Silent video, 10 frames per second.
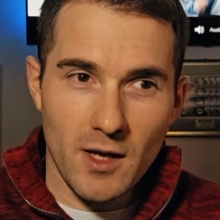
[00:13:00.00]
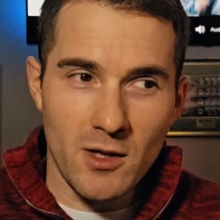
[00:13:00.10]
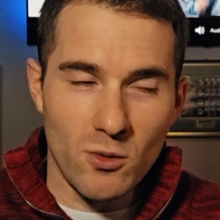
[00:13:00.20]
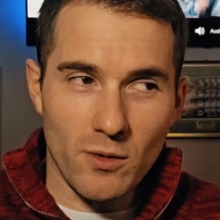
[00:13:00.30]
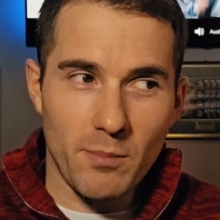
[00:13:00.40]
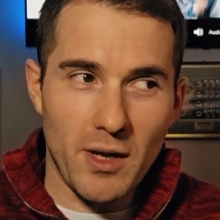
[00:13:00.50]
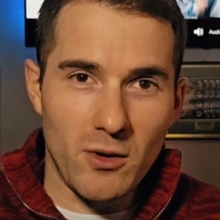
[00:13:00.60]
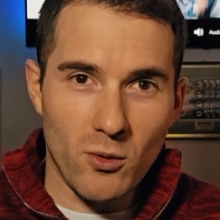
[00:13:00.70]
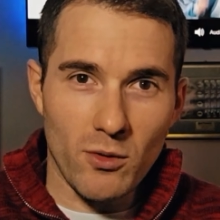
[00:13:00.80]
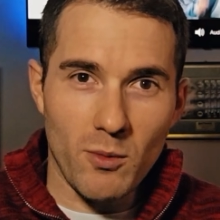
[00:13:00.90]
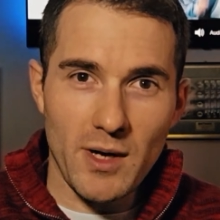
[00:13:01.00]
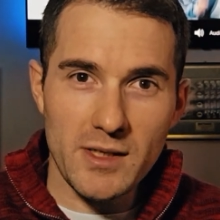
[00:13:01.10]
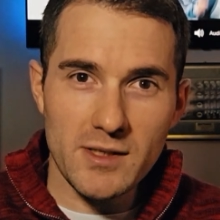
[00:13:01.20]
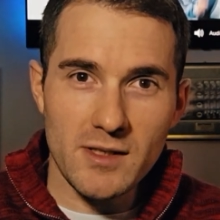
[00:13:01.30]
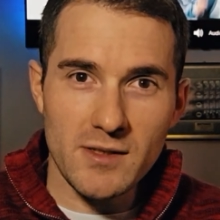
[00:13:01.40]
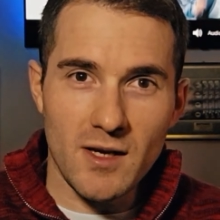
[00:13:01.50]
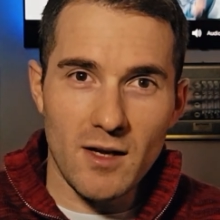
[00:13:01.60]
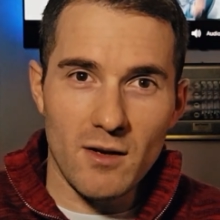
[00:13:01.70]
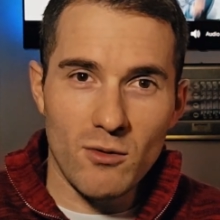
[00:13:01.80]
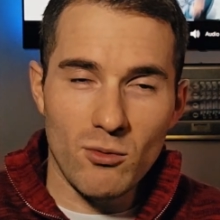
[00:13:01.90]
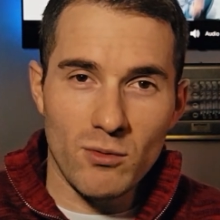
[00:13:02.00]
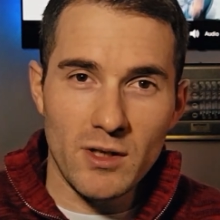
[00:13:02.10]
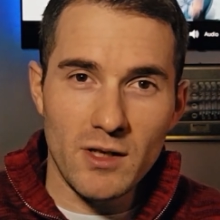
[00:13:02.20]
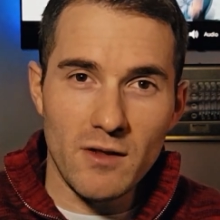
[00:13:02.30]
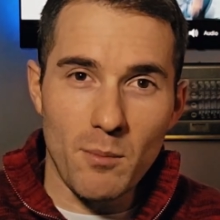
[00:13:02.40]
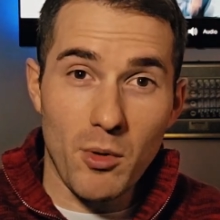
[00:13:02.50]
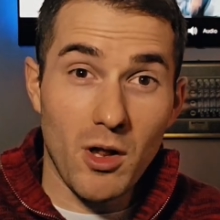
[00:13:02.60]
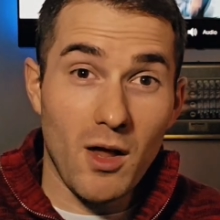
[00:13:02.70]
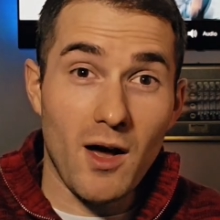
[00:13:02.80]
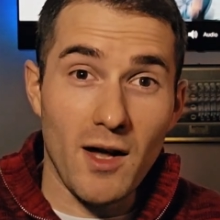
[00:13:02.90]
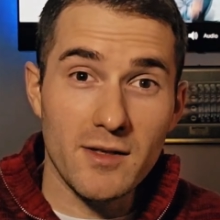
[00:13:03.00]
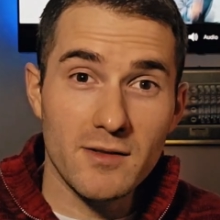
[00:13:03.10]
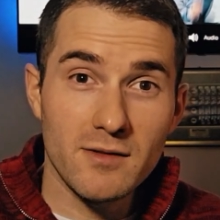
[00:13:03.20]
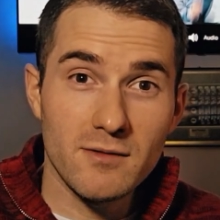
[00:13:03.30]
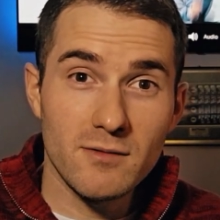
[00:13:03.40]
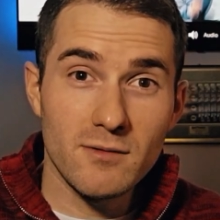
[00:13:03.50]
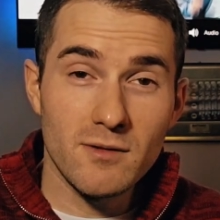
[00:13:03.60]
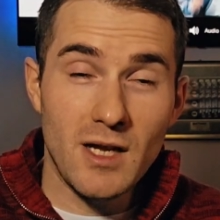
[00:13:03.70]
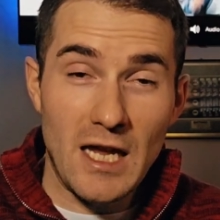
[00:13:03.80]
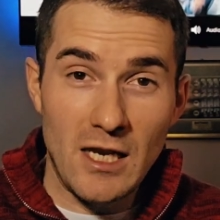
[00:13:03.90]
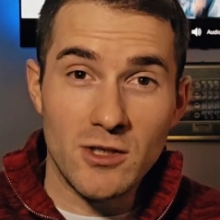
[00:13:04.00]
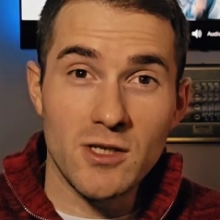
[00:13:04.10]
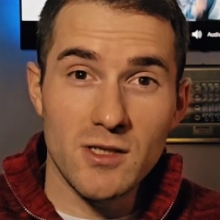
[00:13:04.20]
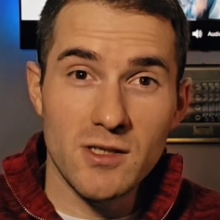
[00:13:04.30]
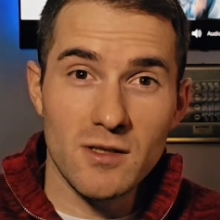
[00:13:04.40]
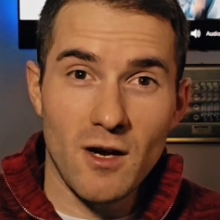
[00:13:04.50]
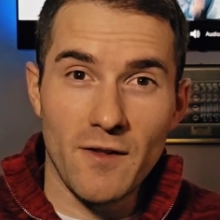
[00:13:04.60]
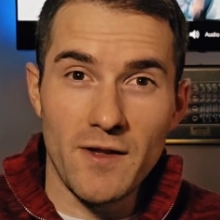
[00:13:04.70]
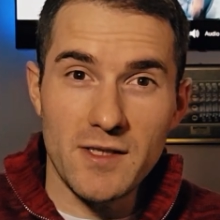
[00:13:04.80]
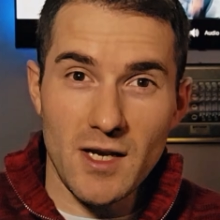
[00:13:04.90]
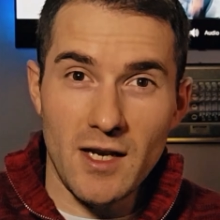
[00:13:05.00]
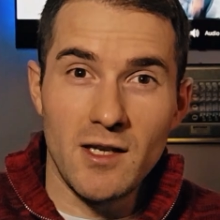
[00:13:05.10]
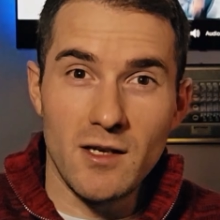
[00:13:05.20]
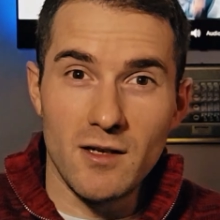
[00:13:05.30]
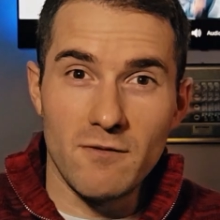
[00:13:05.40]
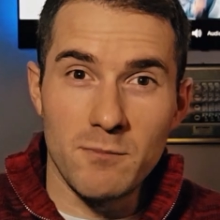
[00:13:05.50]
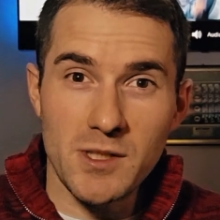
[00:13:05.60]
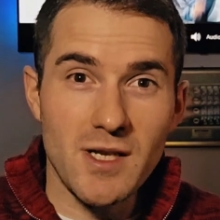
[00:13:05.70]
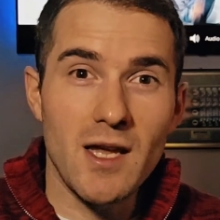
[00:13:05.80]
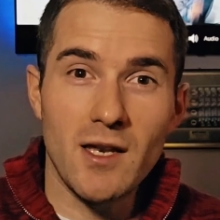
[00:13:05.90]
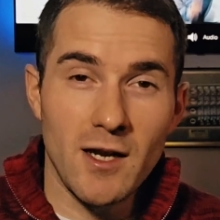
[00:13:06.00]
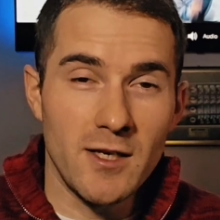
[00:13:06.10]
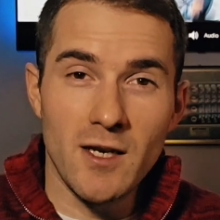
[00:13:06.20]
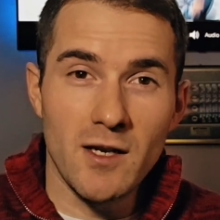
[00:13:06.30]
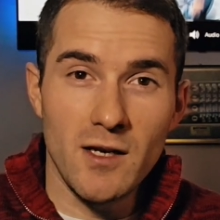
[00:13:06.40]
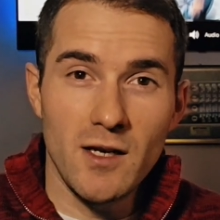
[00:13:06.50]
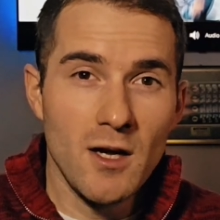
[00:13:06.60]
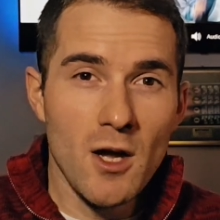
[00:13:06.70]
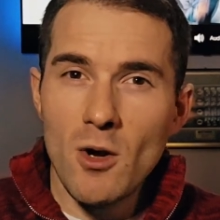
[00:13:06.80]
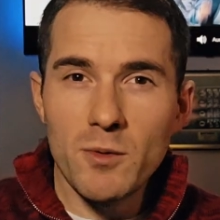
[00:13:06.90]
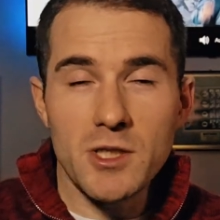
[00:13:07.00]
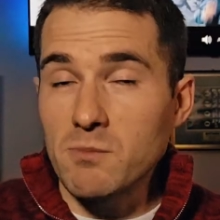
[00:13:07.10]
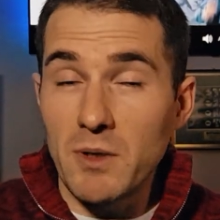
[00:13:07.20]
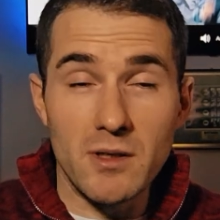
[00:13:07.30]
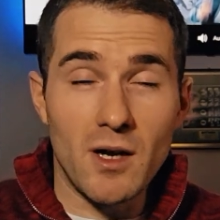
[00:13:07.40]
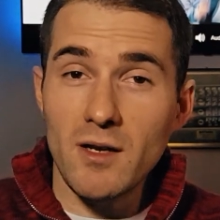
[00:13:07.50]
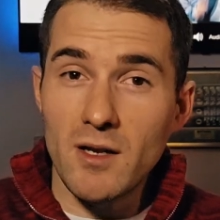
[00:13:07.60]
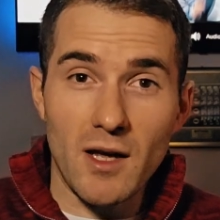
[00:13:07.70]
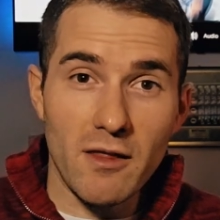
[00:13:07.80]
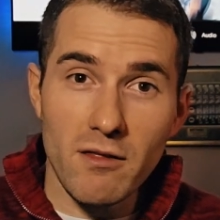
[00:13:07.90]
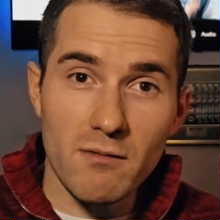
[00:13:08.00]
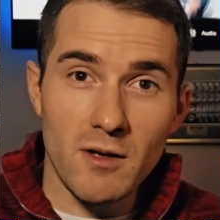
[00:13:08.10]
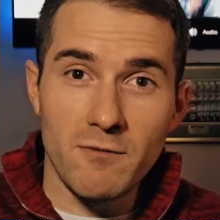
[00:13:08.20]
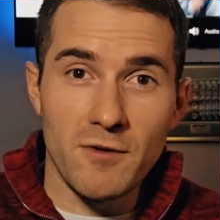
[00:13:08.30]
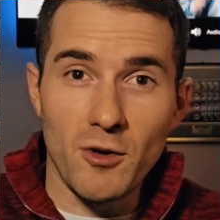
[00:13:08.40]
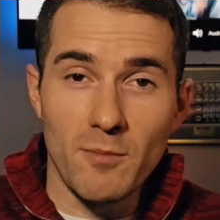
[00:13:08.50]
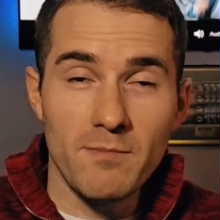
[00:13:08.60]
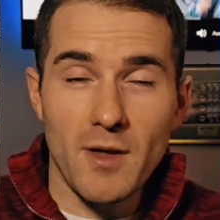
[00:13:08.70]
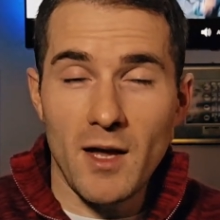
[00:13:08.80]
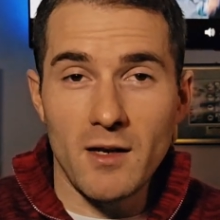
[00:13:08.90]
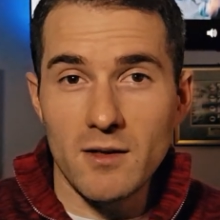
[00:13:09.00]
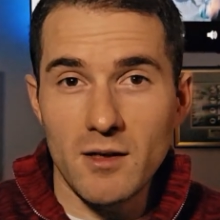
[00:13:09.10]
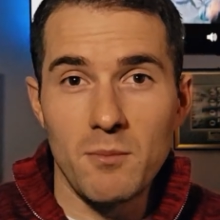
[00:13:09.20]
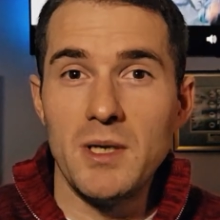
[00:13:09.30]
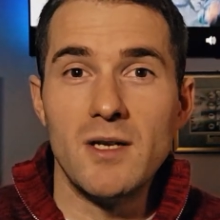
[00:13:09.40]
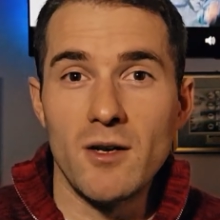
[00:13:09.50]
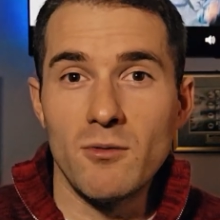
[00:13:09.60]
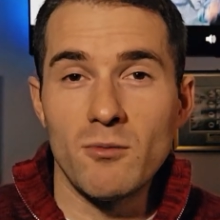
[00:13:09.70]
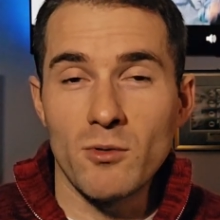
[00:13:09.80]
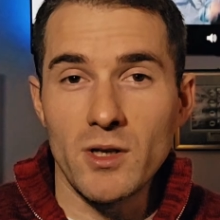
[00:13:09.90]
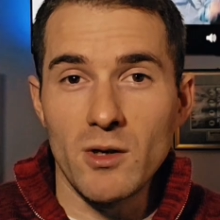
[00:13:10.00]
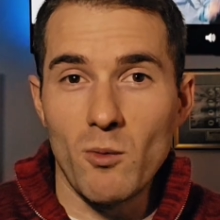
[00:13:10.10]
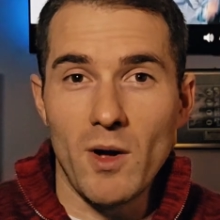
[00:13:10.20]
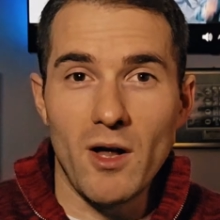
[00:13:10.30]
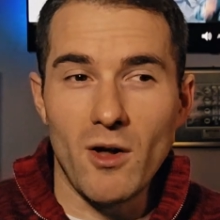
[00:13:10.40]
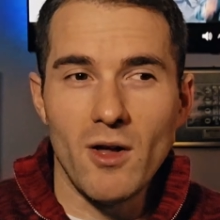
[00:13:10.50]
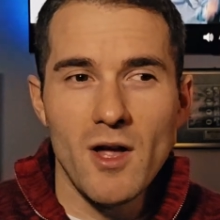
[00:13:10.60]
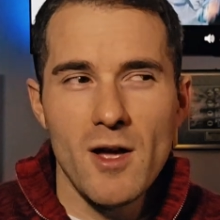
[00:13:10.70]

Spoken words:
in North by Northwest is that really the plot hinges on this idea of mistaken identity, which has been done to death in film, and it can be done really well.